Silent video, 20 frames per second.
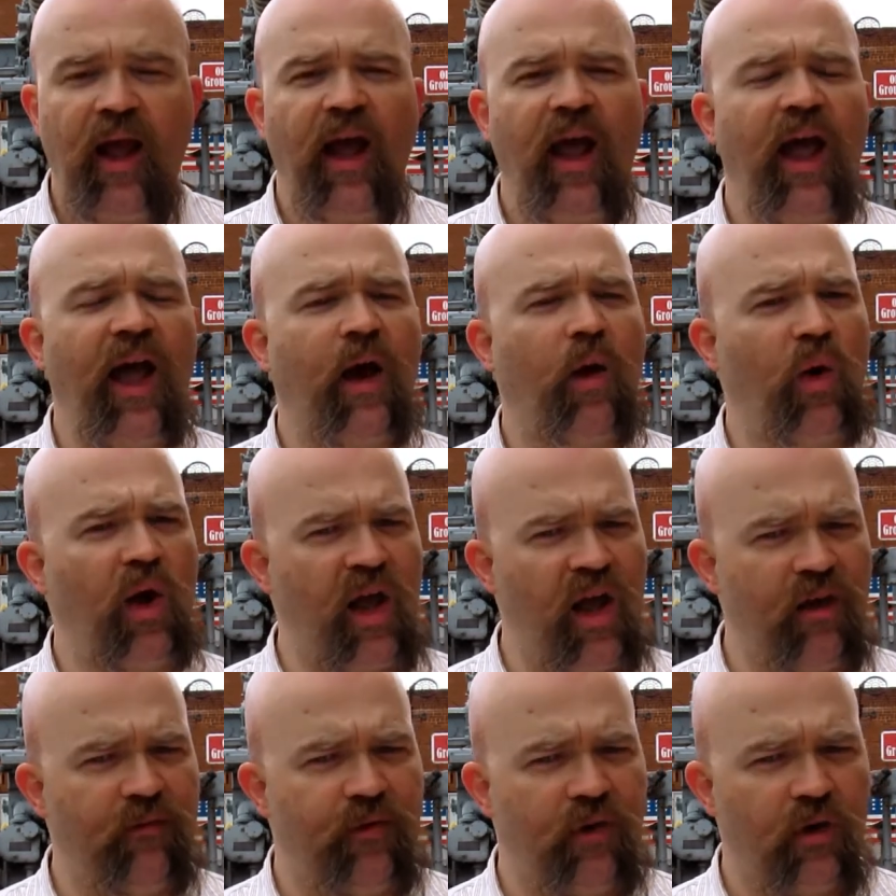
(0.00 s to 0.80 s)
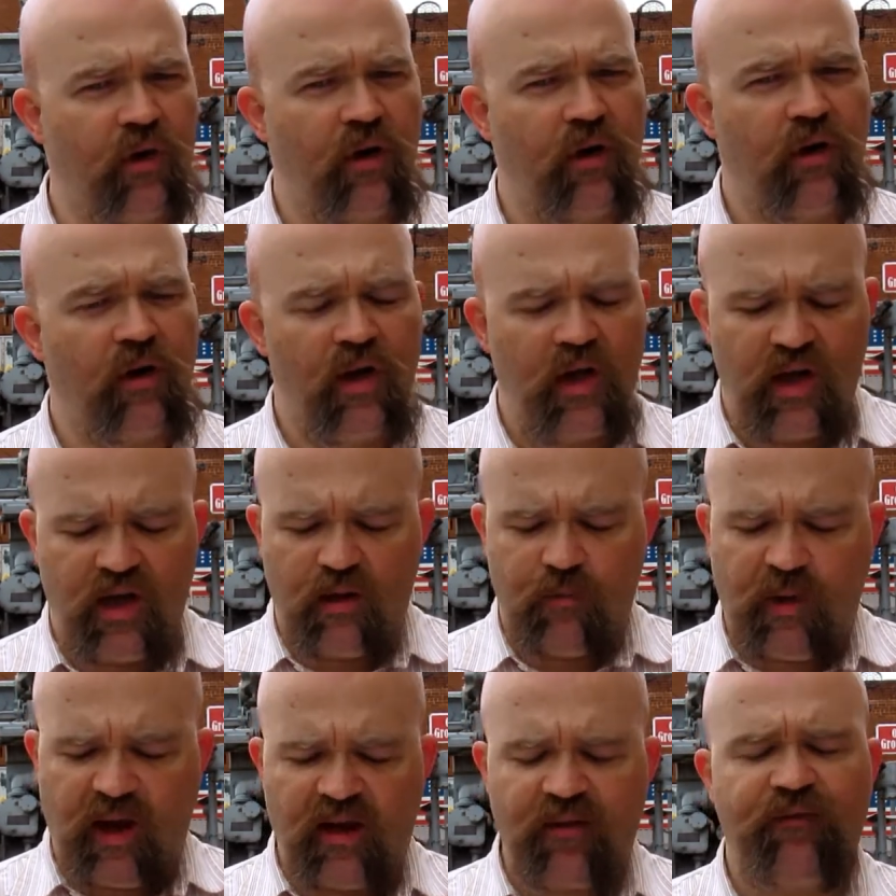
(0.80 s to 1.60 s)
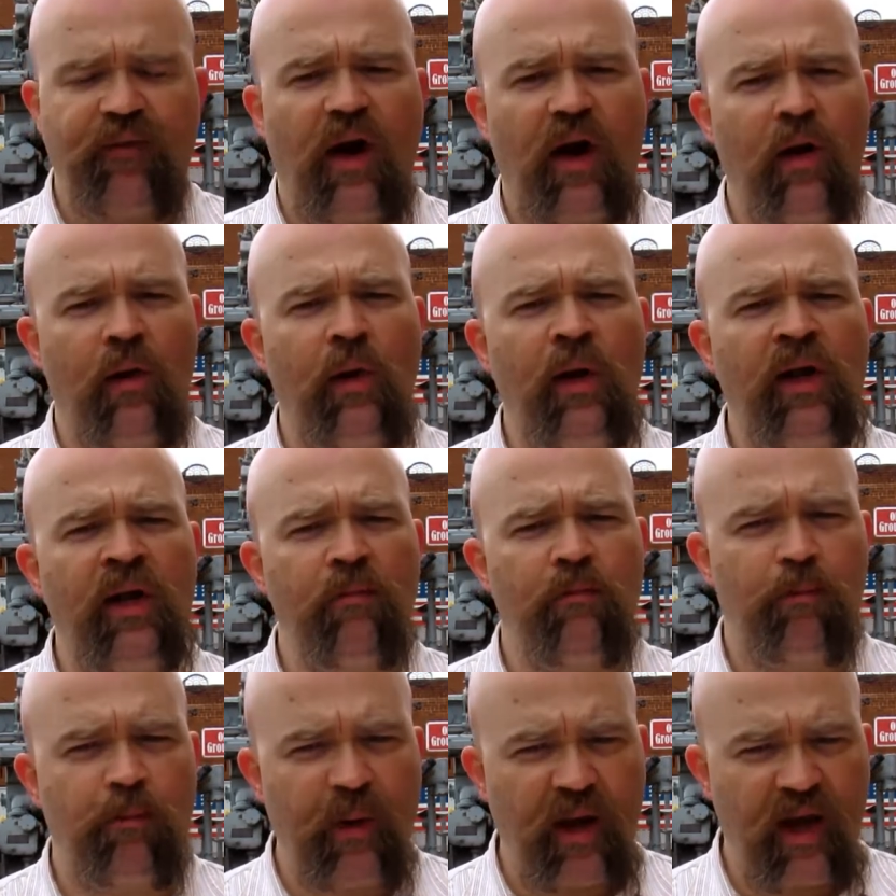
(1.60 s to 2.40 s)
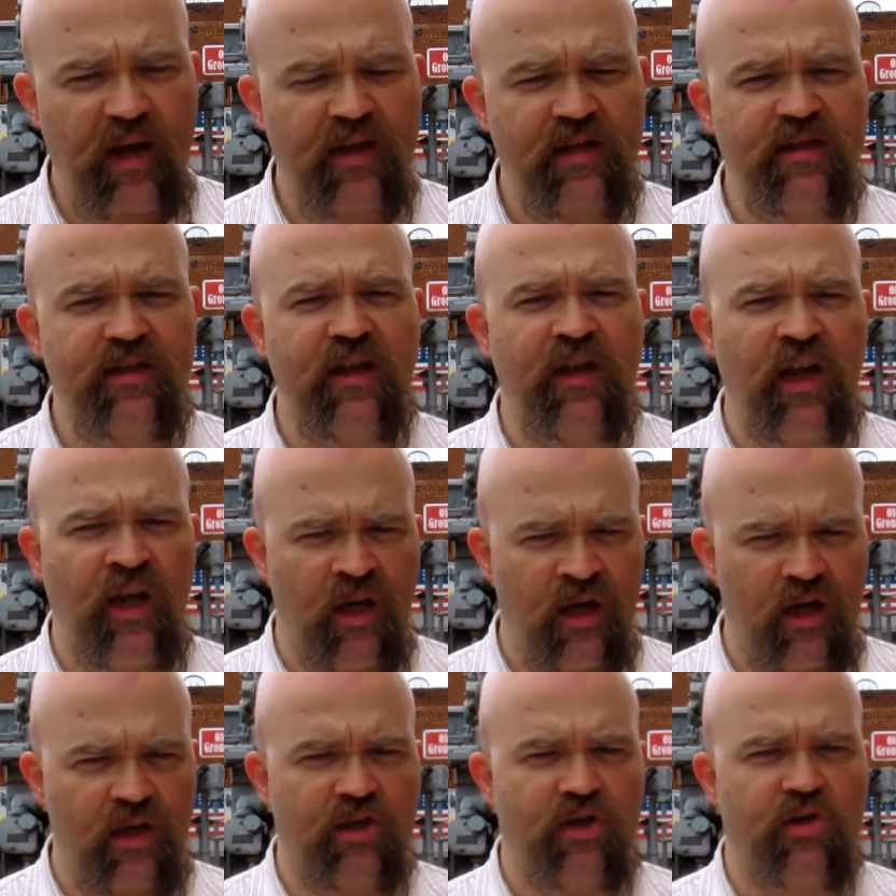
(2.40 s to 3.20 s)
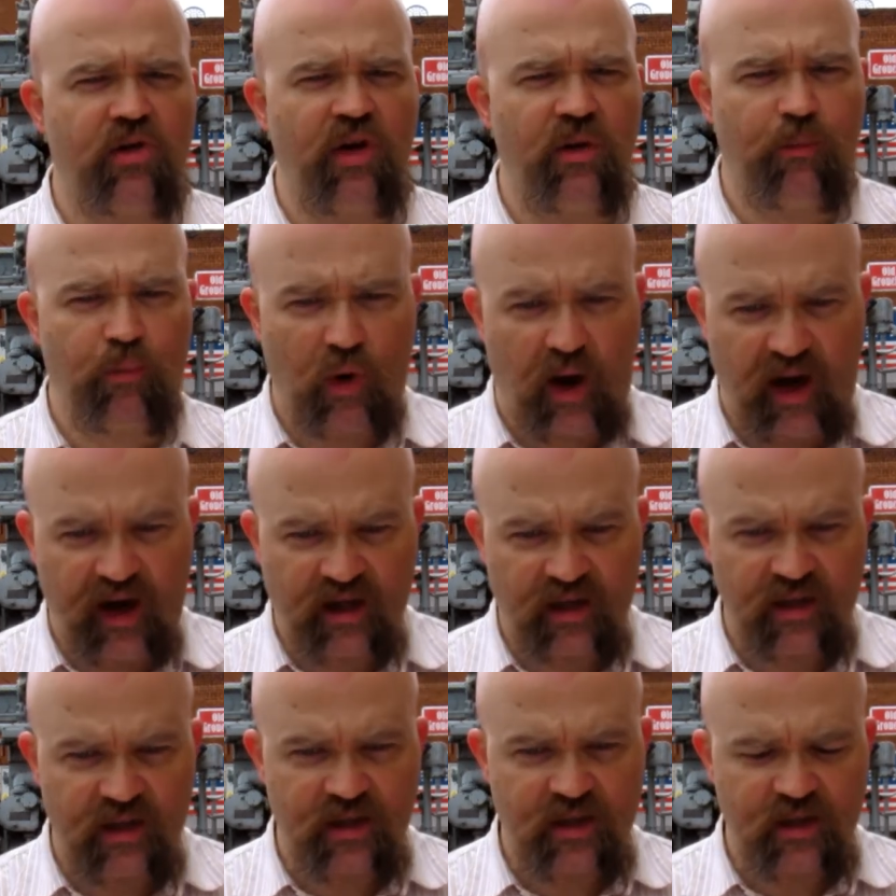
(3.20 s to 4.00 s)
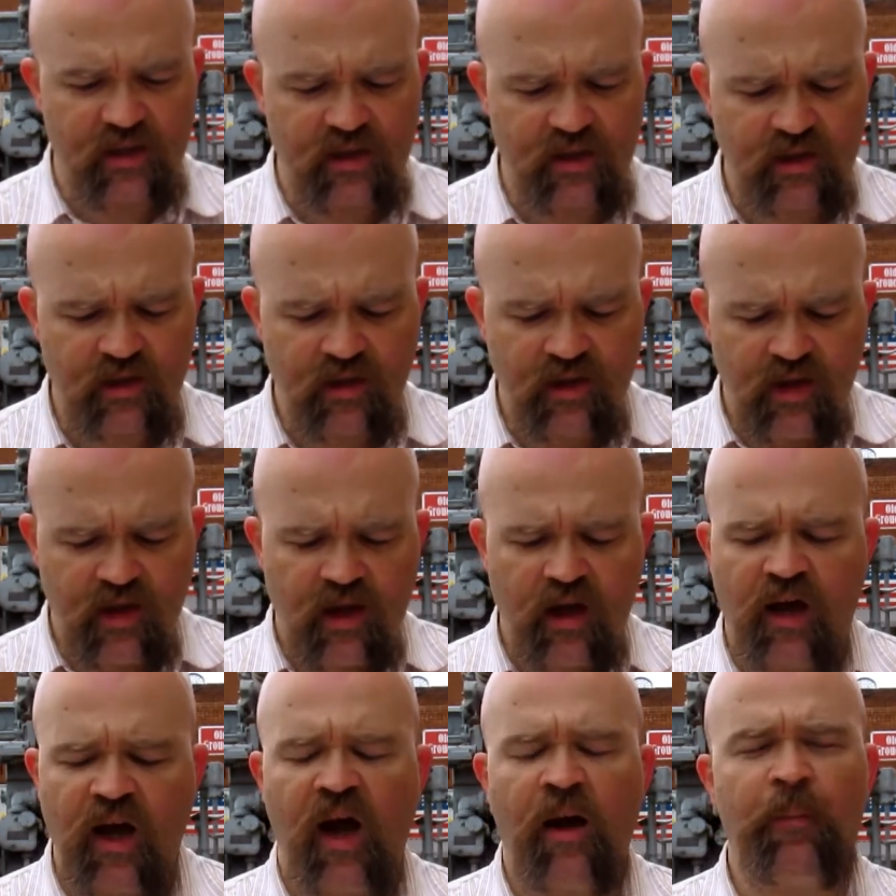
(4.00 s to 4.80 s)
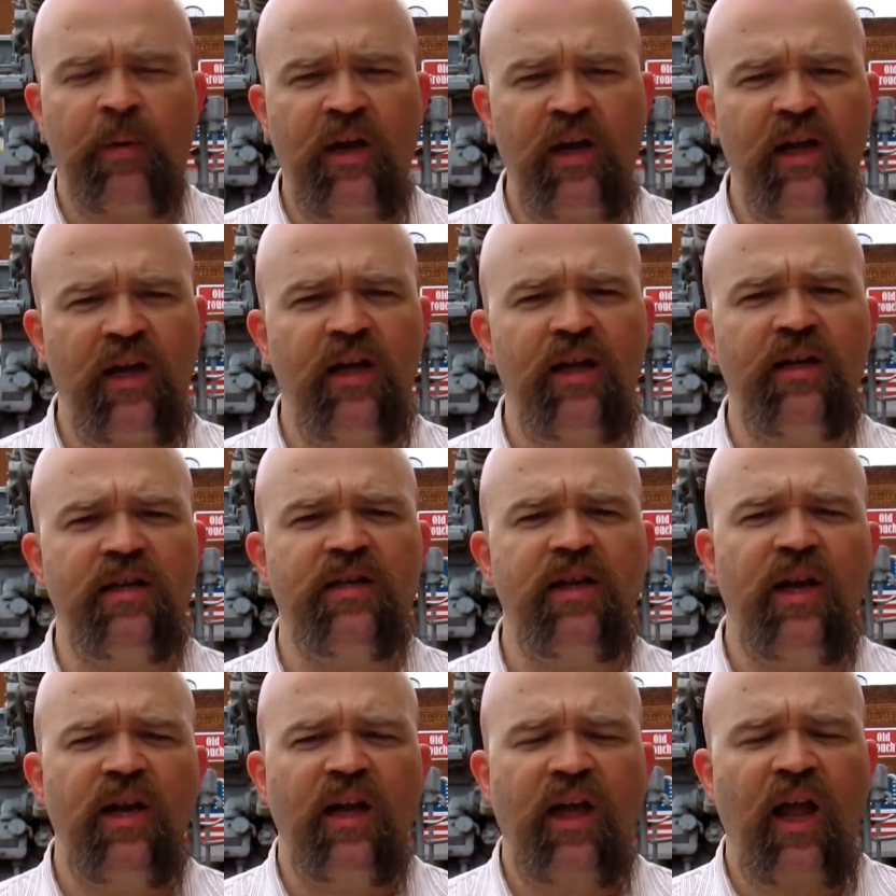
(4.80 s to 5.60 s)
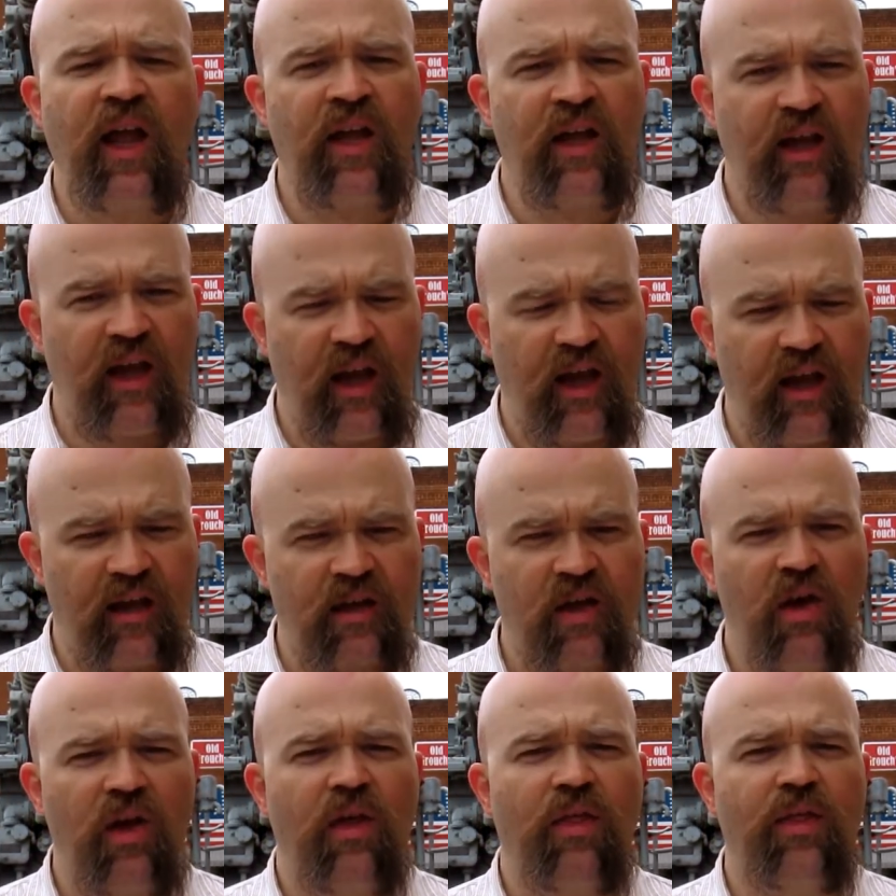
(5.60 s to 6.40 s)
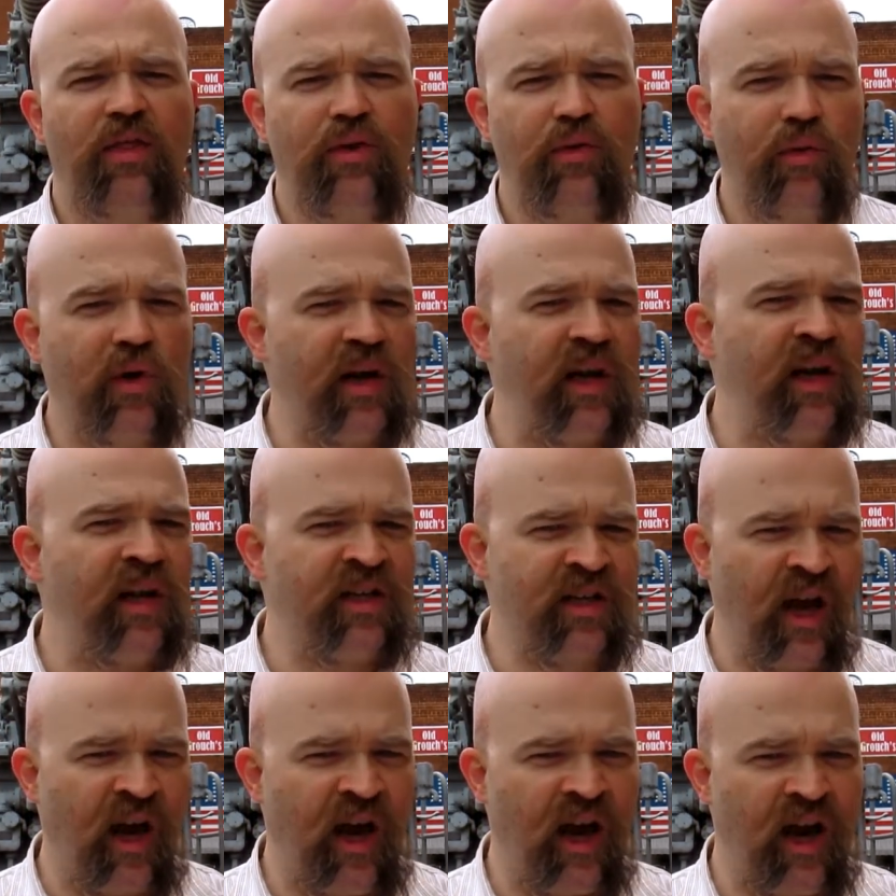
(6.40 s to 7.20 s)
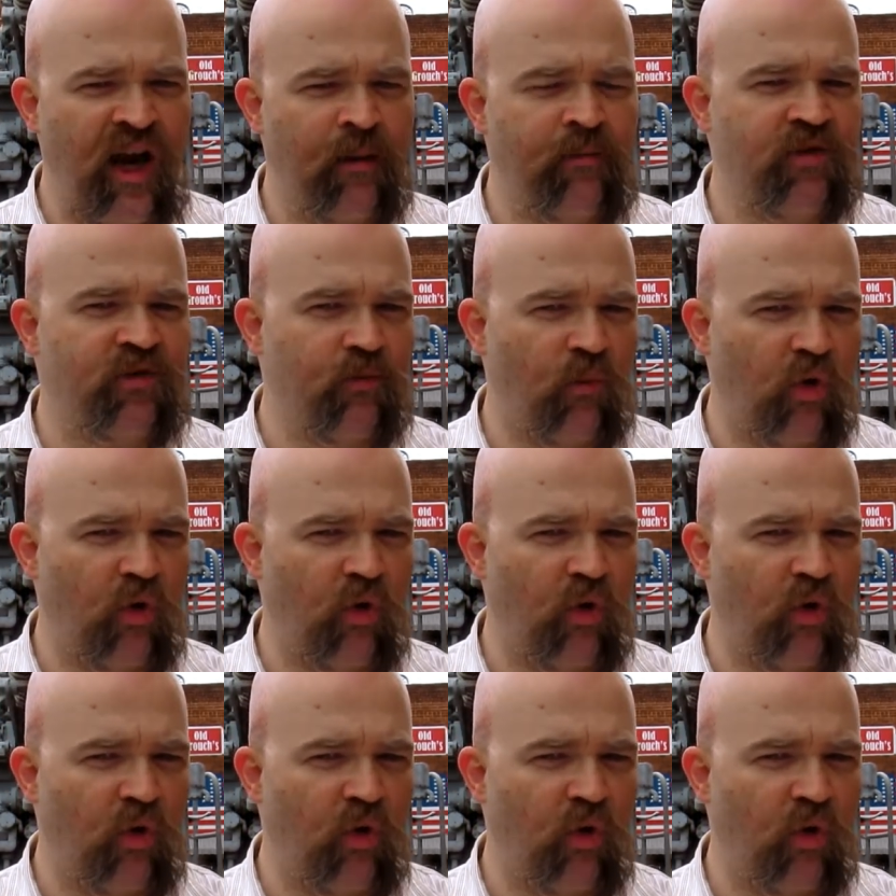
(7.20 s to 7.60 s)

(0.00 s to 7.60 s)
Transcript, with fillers: However, by following best industry practices, companies can get three times